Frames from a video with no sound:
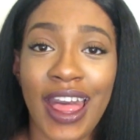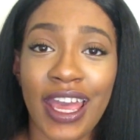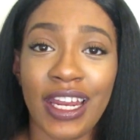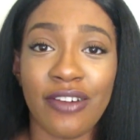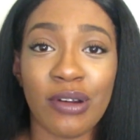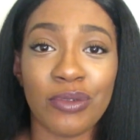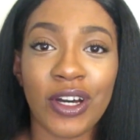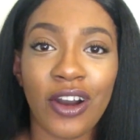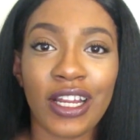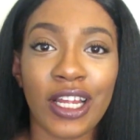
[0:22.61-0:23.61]
And if I'm
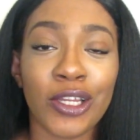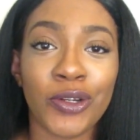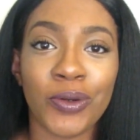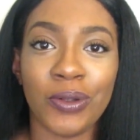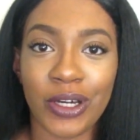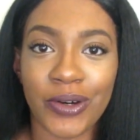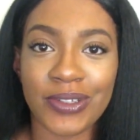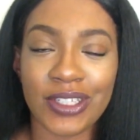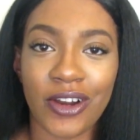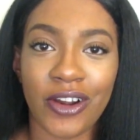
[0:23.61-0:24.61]
talking a little low,
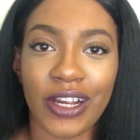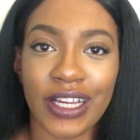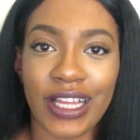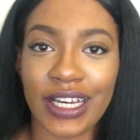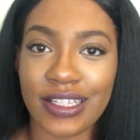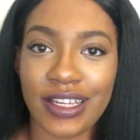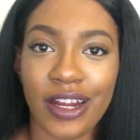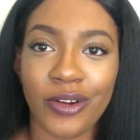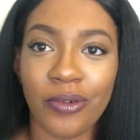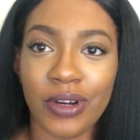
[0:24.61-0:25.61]
sorry. Like I
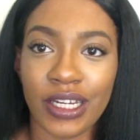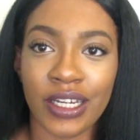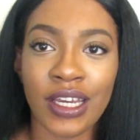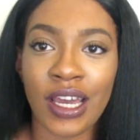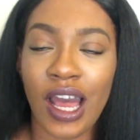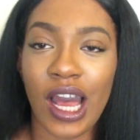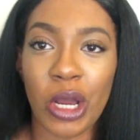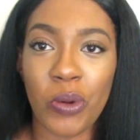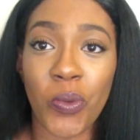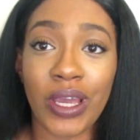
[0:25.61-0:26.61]
said, I don't want to
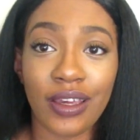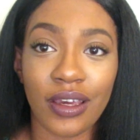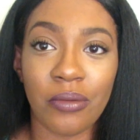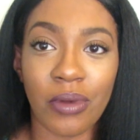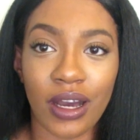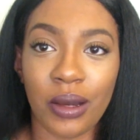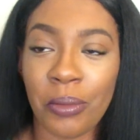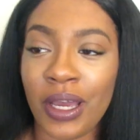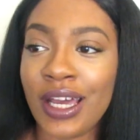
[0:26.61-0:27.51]
um, wake him up.